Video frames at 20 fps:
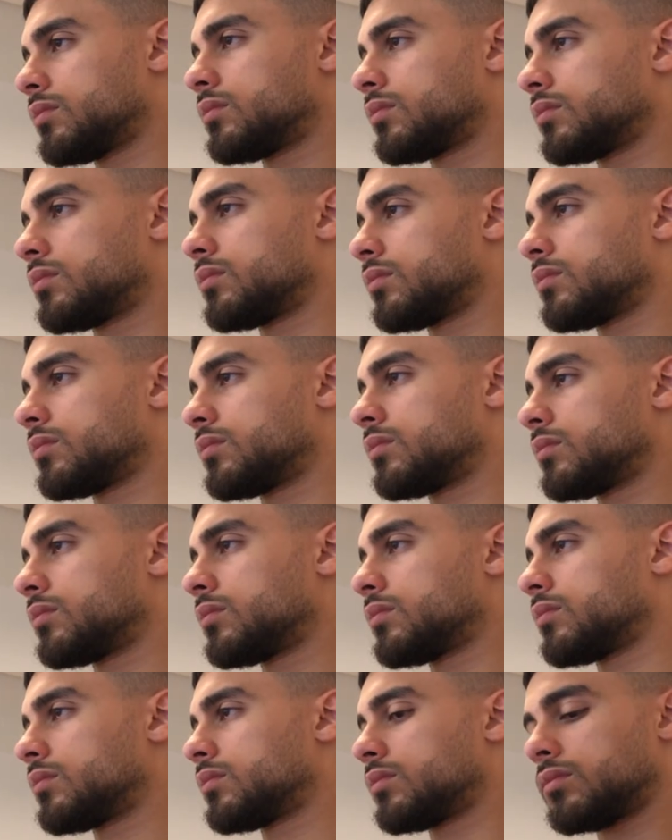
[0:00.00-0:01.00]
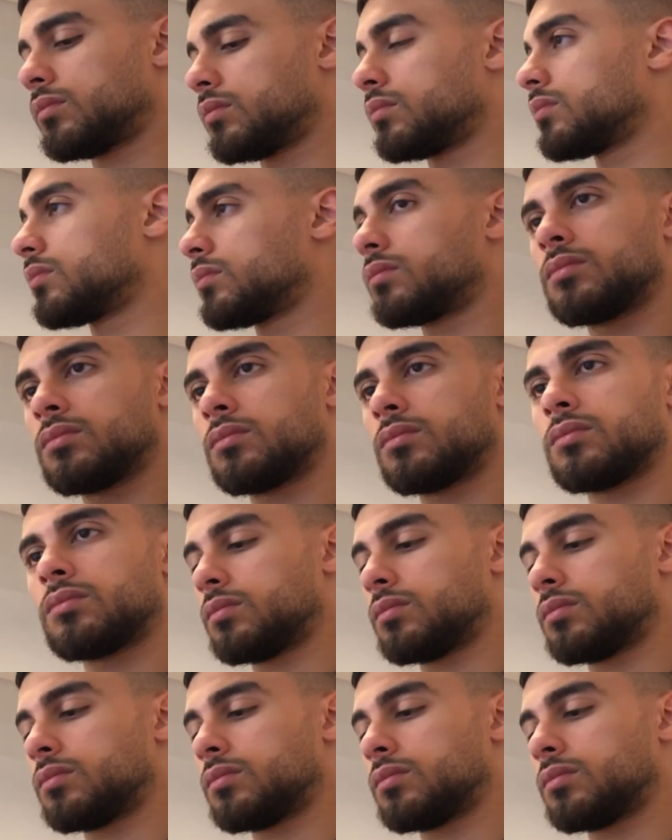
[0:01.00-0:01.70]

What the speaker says: Nothing is said.